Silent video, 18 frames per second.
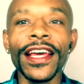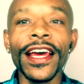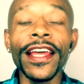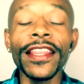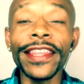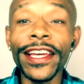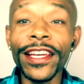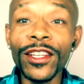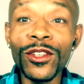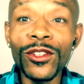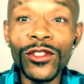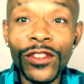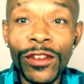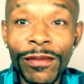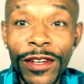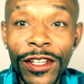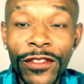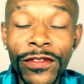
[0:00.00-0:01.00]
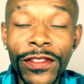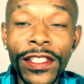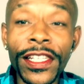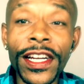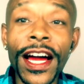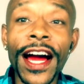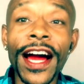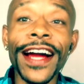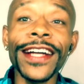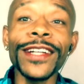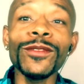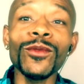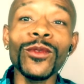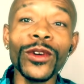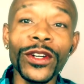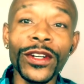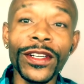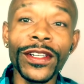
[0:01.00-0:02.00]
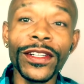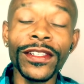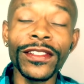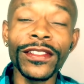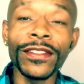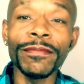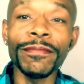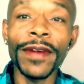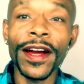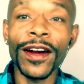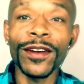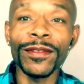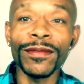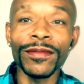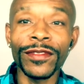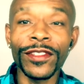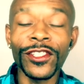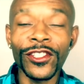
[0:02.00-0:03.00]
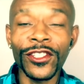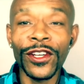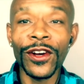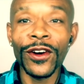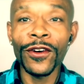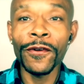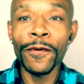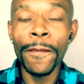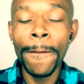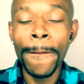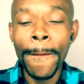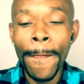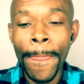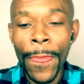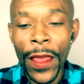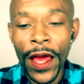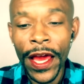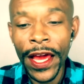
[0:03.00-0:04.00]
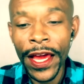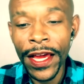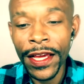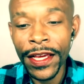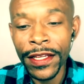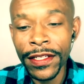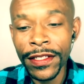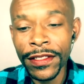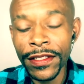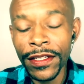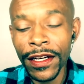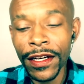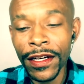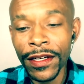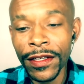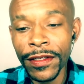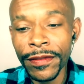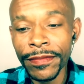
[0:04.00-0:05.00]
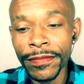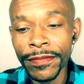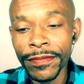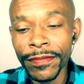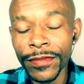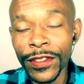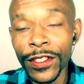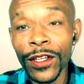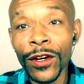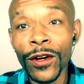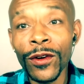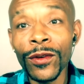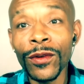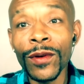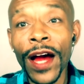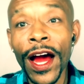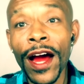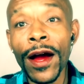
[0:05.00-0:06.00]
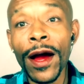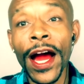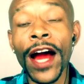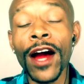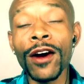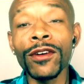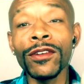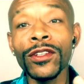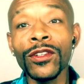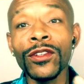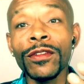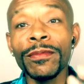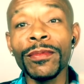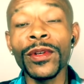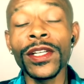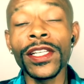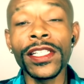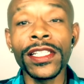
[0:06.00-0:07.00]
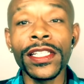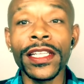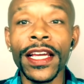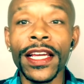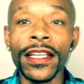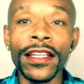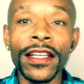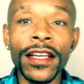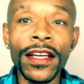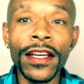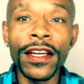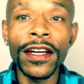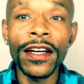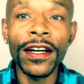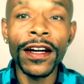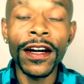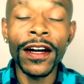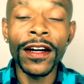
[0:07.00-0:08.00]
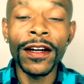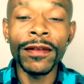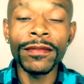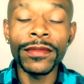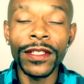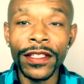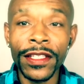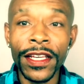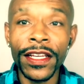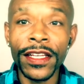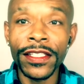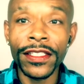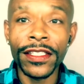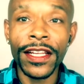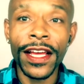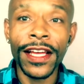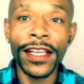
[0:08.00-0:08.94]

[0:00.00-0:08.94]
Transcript: Thank you so much for the kind words about the show, and you know how you appreciate the things that I